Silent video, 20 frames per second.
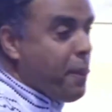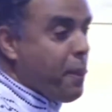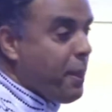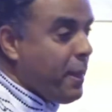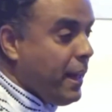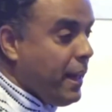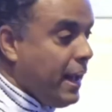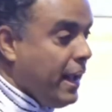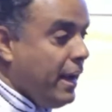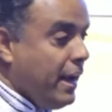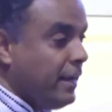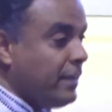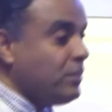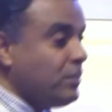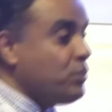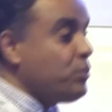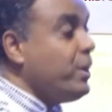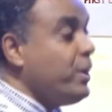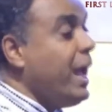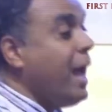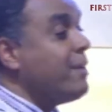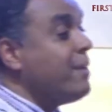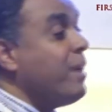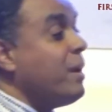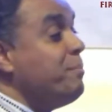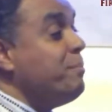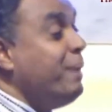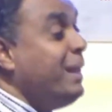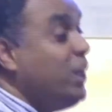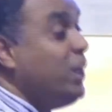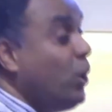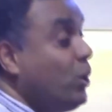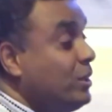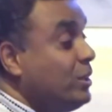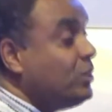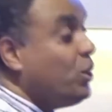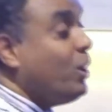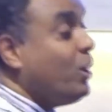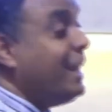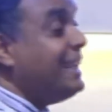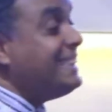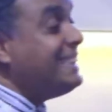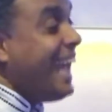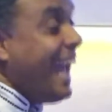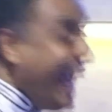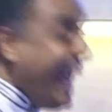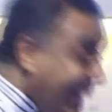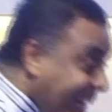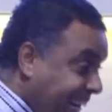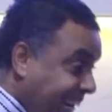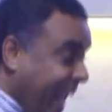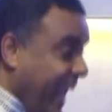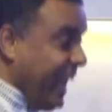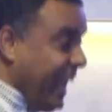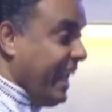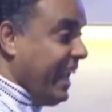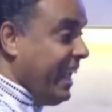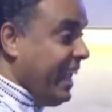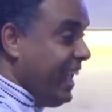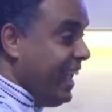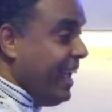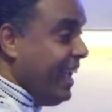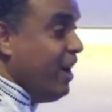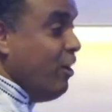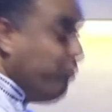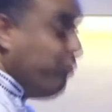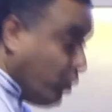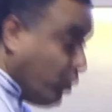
$300 million a day for